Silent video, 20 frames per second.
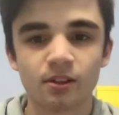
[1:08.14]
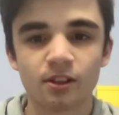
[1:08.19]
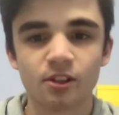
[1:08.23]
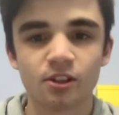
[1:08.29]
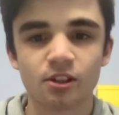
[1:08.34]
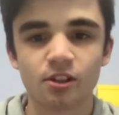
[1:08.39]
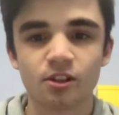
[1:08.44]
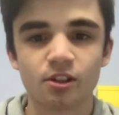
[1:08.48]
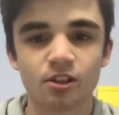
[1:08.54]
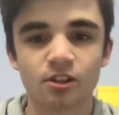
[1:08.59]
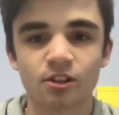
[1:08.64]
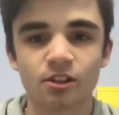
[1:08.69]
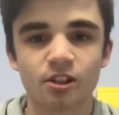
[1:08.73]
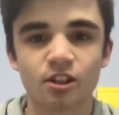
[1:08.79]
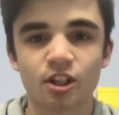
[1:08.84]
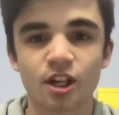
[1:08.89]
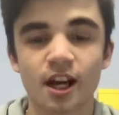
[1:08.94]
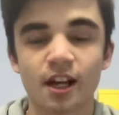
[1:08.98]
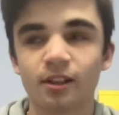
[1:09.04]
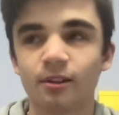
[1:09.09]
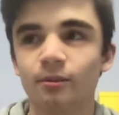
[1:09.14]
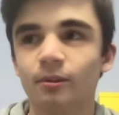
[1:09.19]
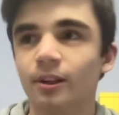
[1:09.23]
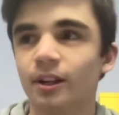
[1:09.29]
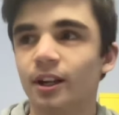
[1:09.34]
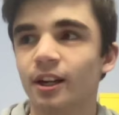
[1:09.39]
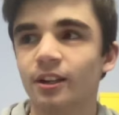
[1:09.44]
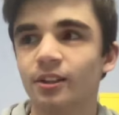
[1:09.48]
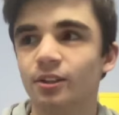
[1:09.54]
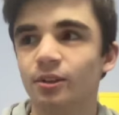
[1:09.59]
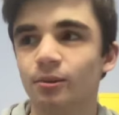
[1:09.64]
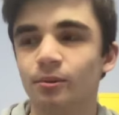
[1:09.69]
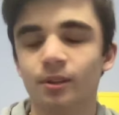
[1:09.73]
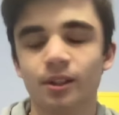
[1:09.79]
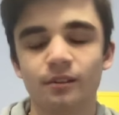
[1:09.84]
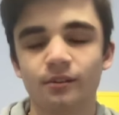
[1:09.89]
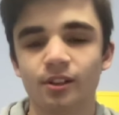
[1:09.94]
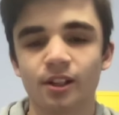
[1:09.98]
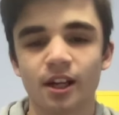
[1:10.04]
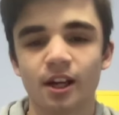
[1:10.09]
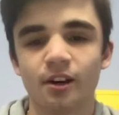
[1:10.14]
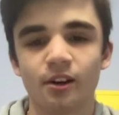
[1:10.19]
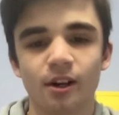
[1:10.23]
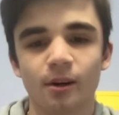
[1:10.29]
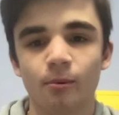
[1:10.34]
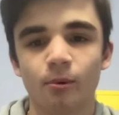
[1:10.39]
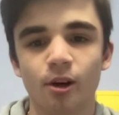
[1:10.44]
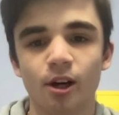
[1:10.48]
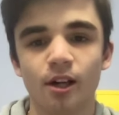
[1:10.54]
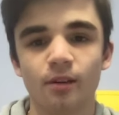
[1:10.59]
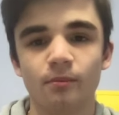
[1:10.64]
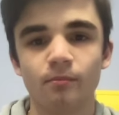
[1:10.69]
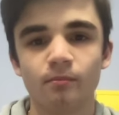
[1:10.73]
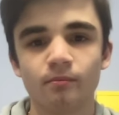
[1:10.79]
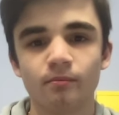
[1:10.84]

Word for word: this is just the channel where I do whatever the hell I want.